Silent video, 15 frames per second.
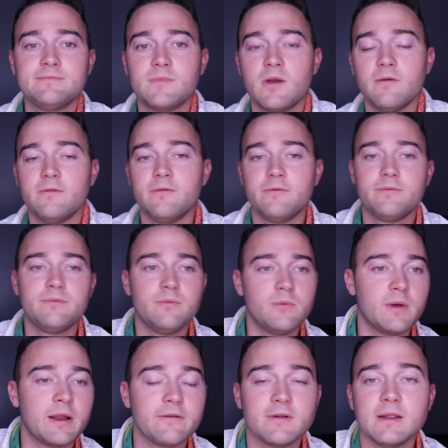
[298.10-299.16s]
of
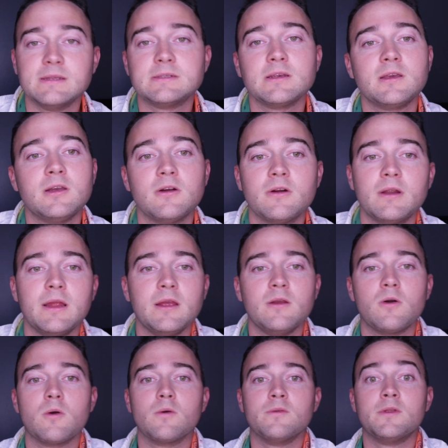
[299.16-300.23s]
whatever insecurity
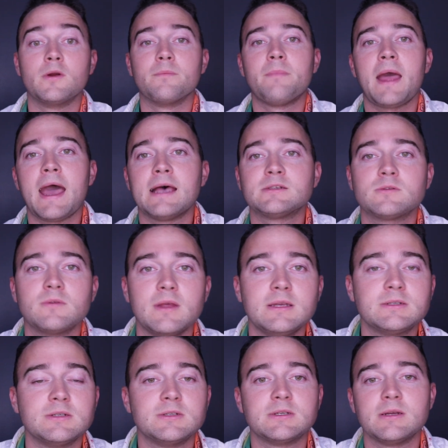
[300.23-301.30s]
or their past
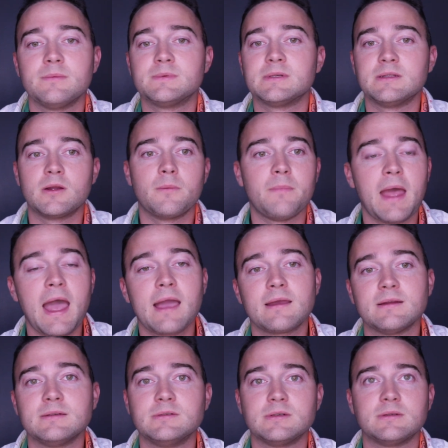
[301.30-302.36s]
relationships and their
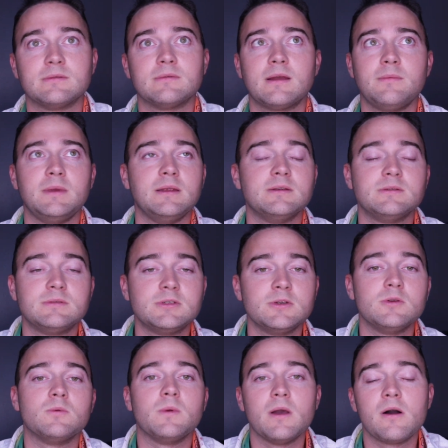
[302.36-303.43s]
baggage. And I mean,
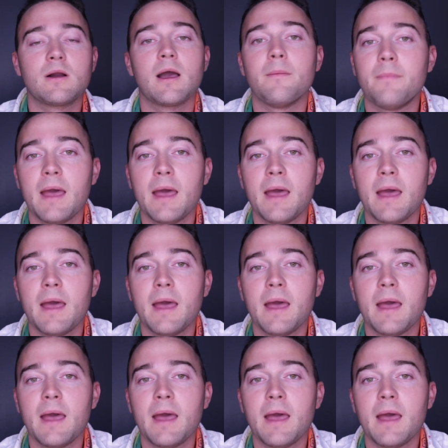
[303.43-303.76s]
shoot, we all got